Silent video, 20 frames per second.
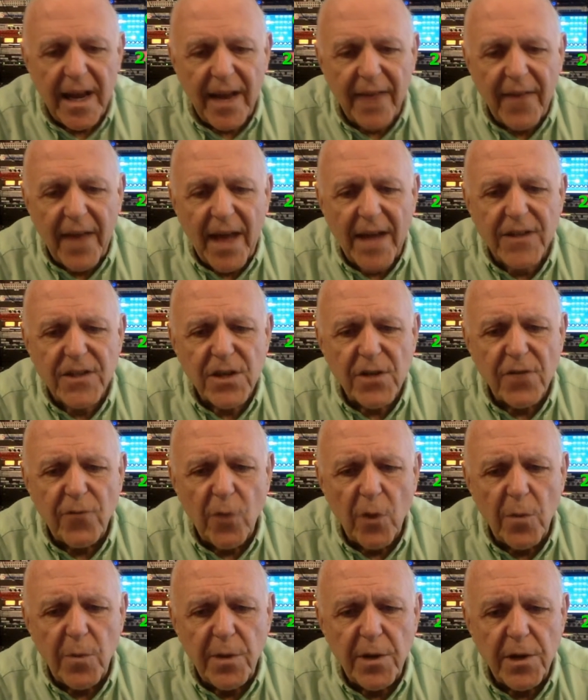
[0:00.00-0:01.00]
And that's
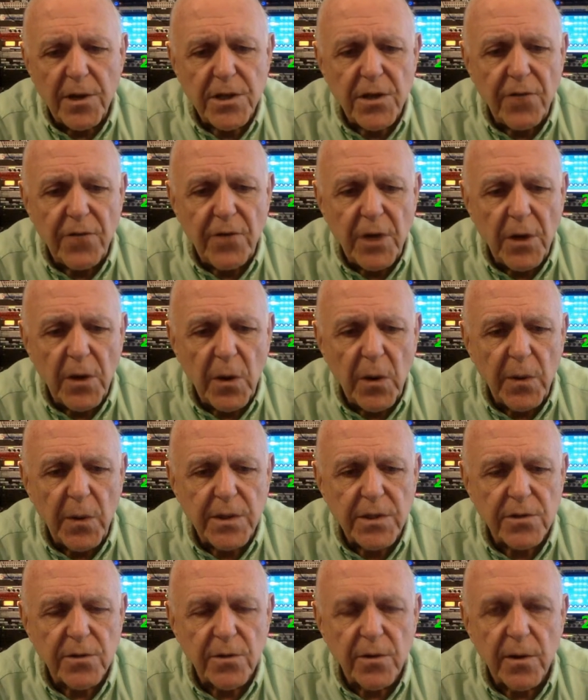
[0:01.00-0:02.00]
Fort Pierce, Vero,
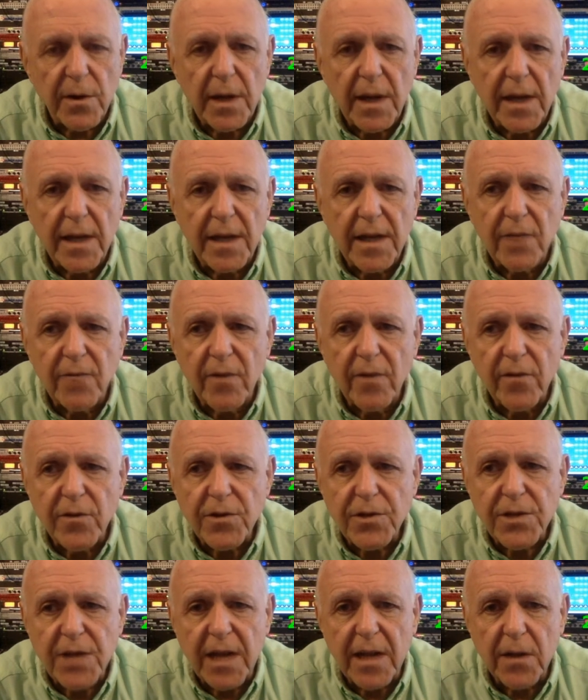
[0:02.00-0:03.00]
and Stuart. Indian
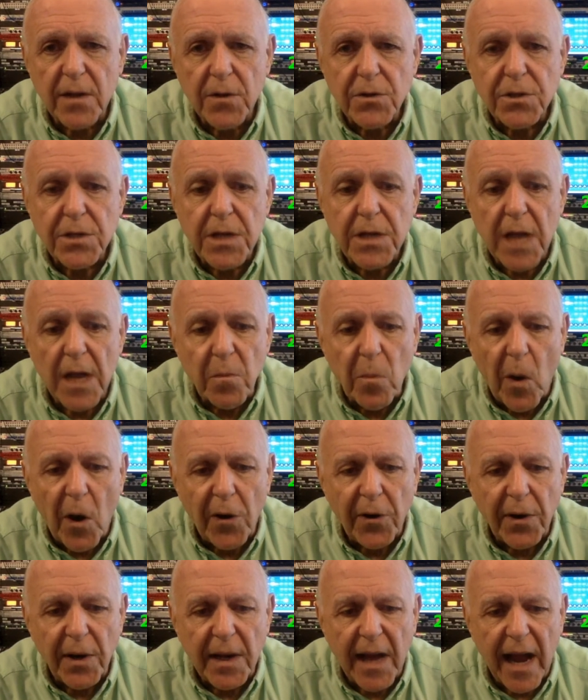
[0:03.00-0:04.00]
River, St. Lucie, and
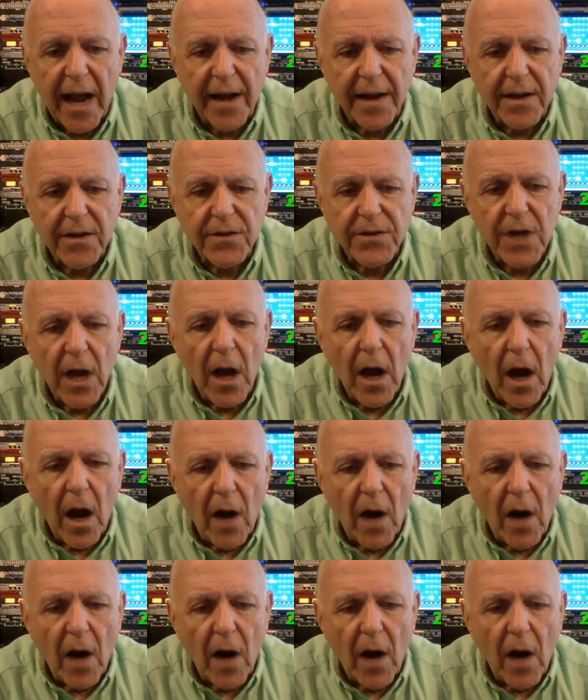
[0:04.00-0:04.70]
Martin counties.